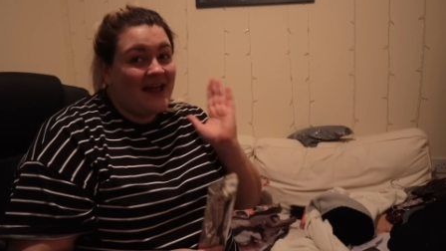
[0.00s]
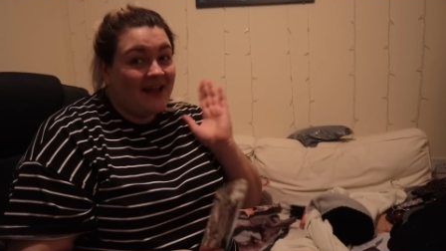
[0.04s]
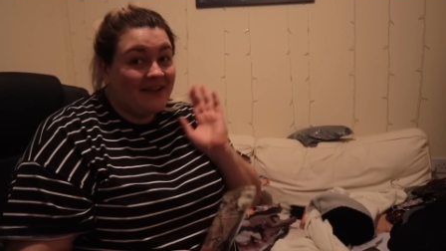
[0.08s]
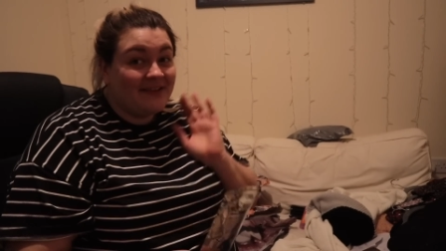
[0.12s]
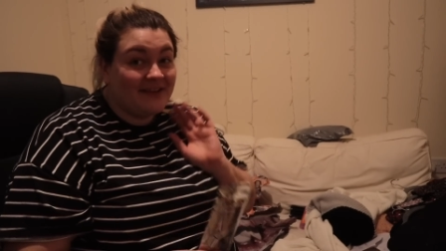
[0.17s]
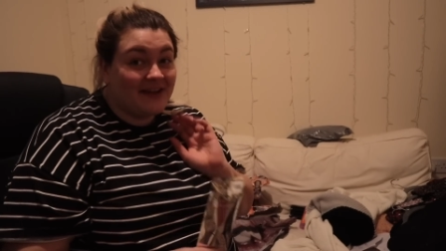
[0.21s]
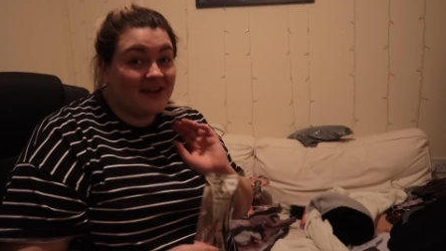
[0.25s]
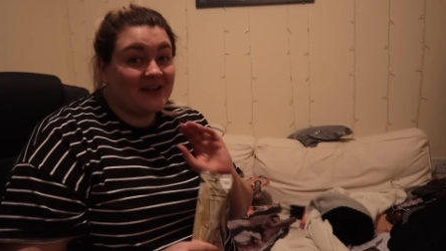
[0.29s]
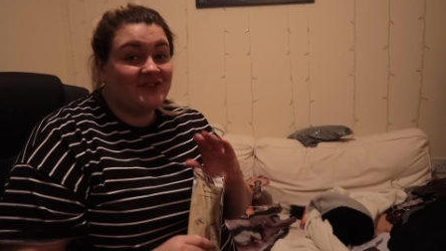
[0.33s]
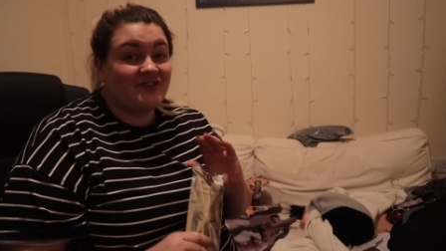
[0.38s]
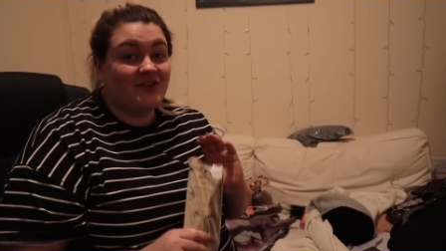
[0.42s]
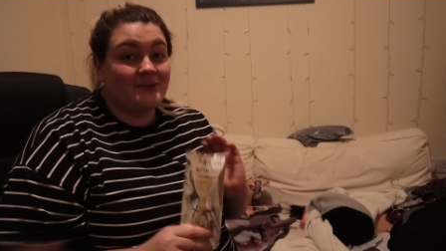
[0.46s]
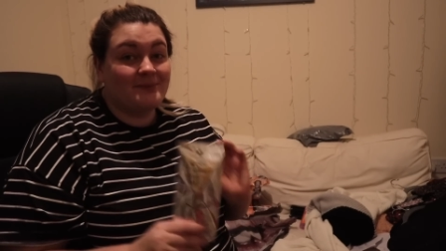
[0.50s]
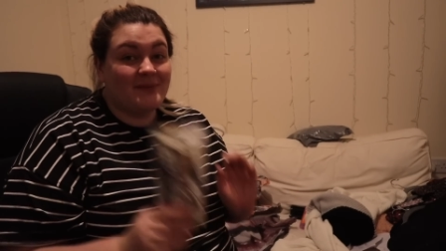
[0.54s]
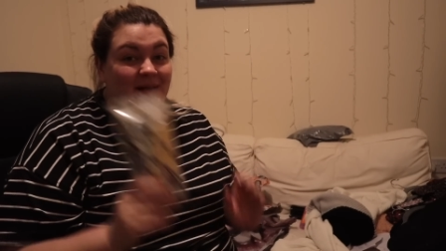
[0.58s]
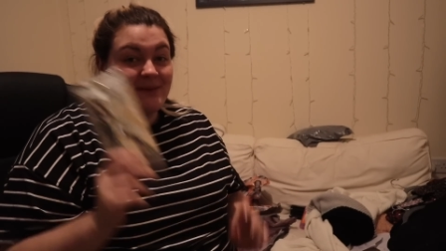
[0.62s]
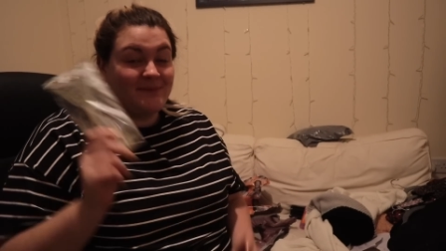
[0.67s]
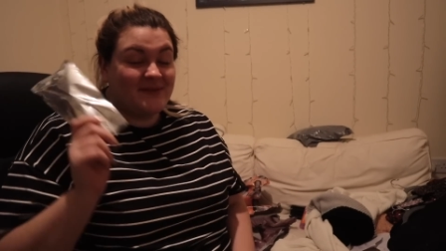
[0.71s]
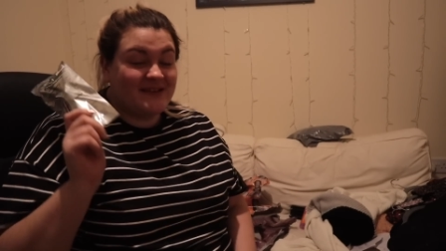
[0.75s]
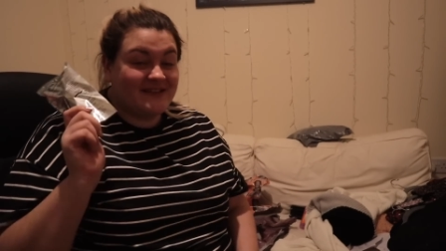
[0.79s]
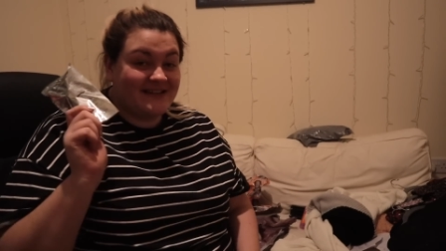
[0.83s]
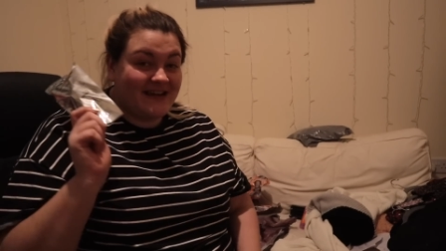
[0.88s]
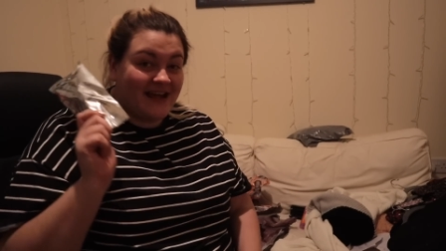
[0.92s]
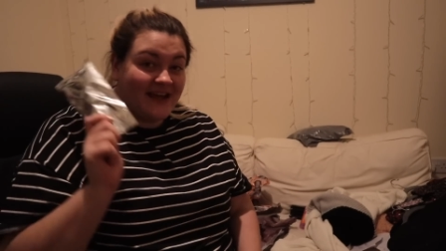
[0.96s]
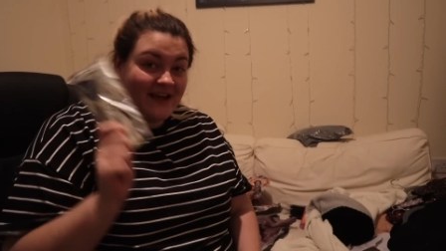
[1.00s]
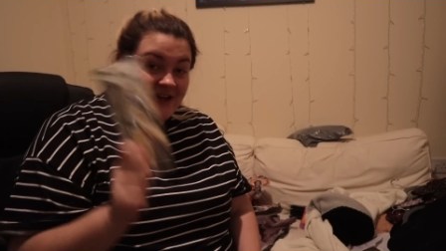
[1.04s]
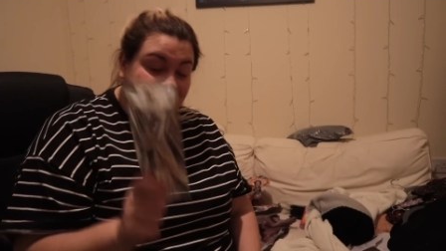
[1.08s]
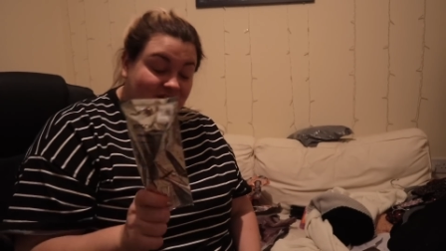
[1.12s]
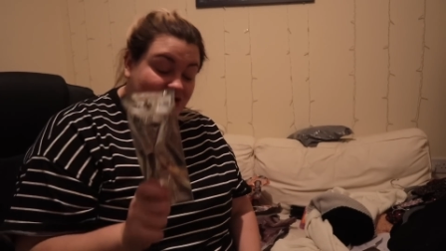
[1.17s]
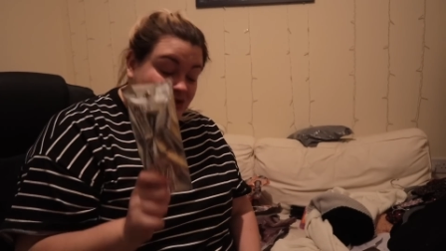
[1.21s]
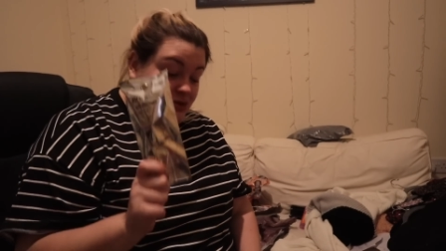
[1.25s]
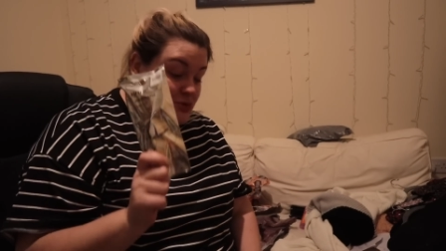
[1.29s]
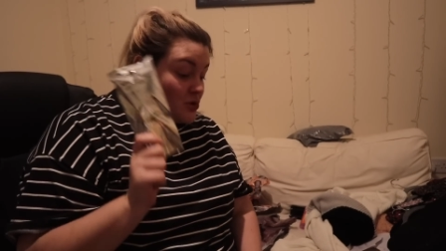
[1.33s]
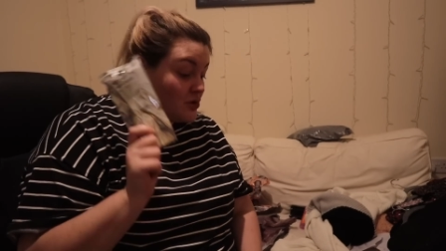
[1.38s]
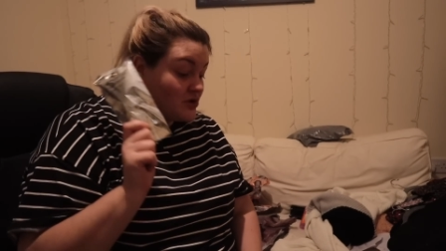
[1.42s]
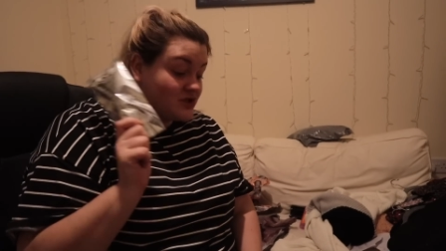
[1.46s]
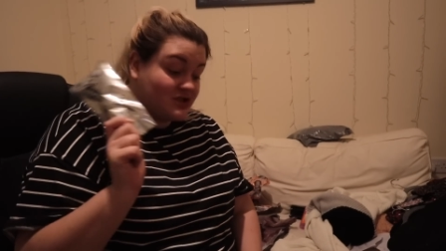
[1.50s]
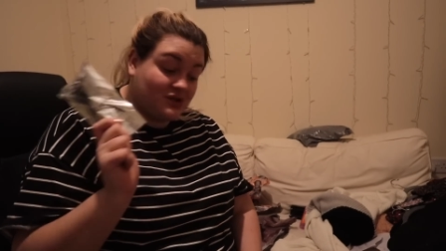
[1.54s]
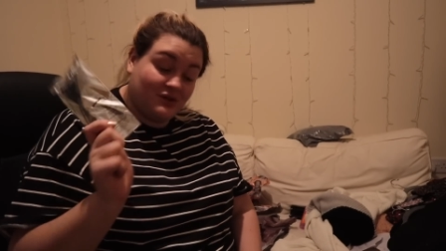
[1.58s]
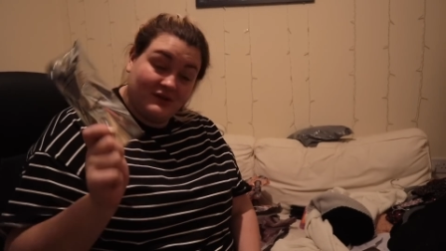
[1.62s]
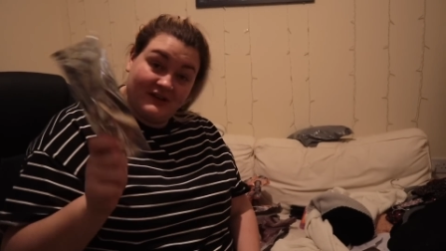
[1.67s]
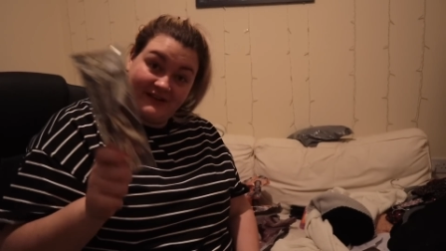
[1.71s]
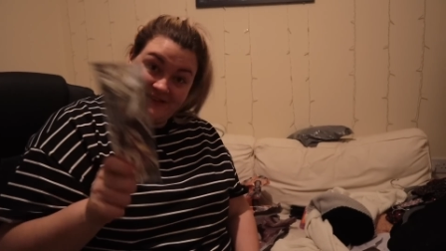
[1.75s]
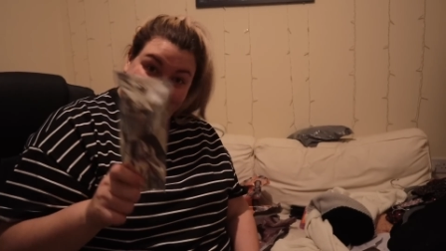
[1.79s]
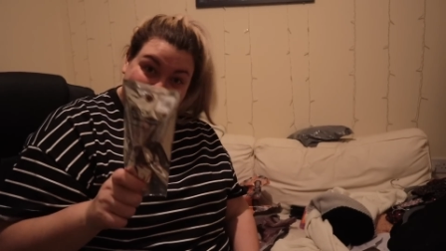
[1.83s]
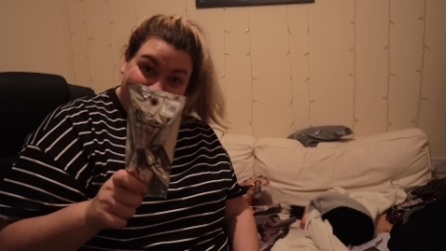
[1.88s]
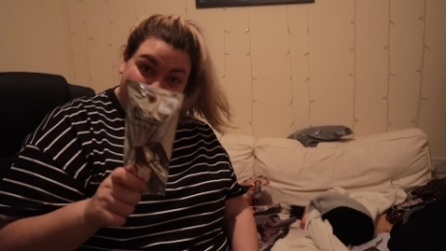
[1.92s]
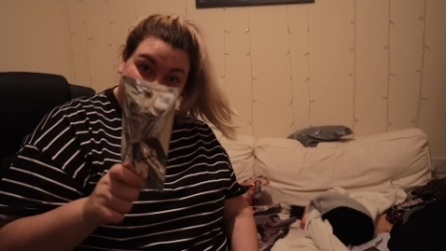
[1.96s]
learn from my mistake and do not do
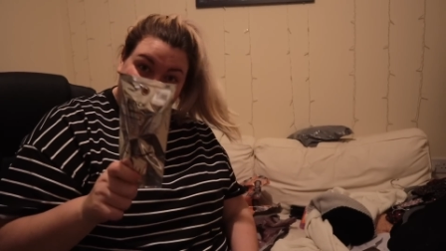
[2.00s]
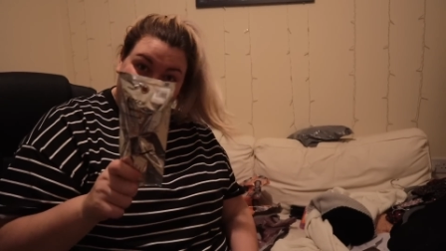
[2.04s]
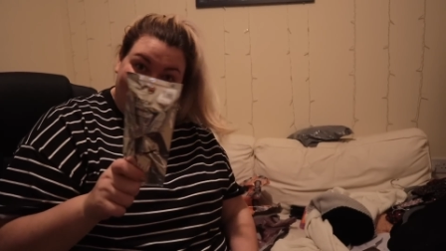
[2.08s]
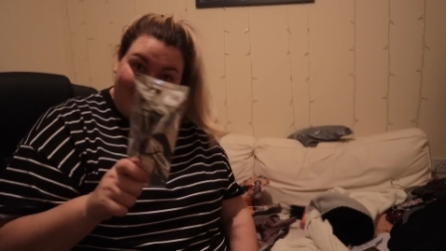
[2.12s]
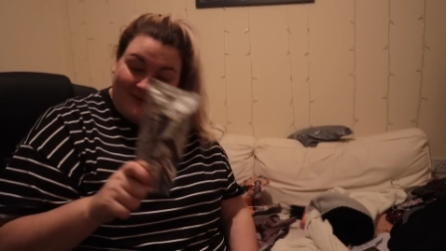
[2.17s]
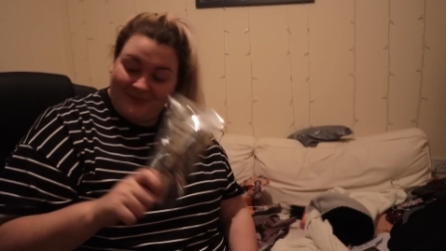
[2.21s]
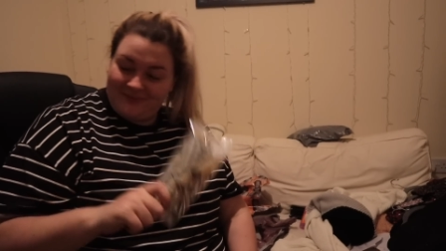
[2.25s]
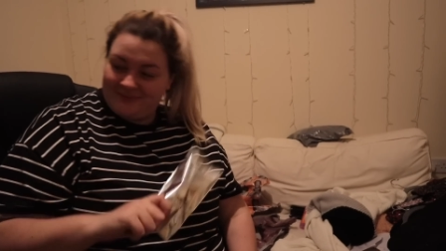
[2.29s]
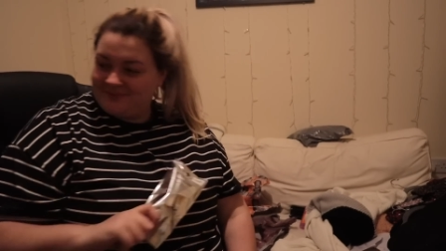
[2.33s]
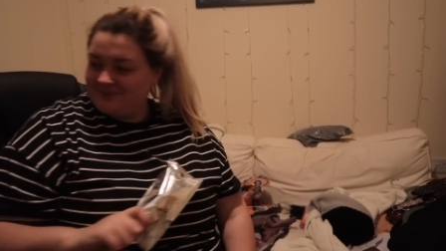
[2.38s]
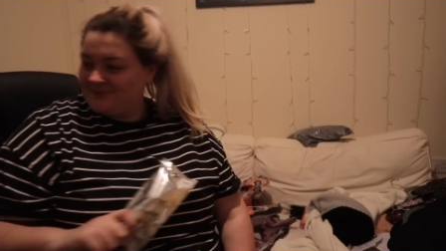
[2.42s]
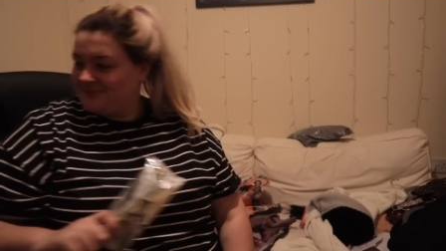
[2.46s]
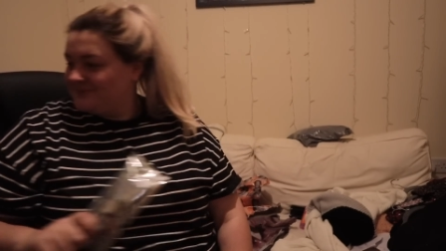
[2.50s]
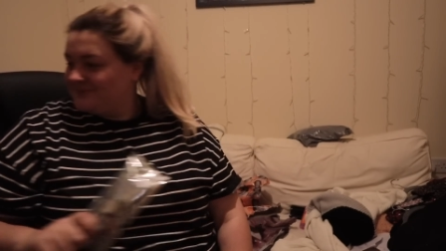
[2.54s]
this at home.